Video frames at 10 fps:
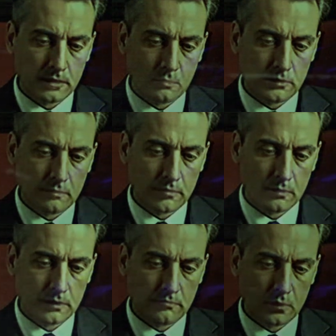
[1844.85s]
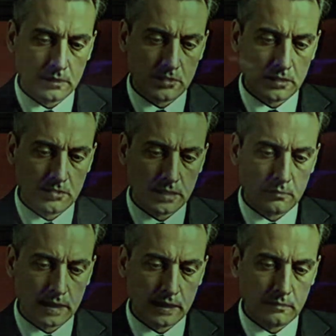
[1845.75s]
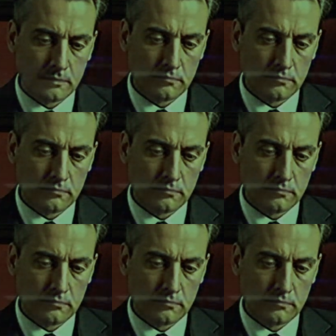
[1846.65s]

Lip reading: It was a very foolish hysteria,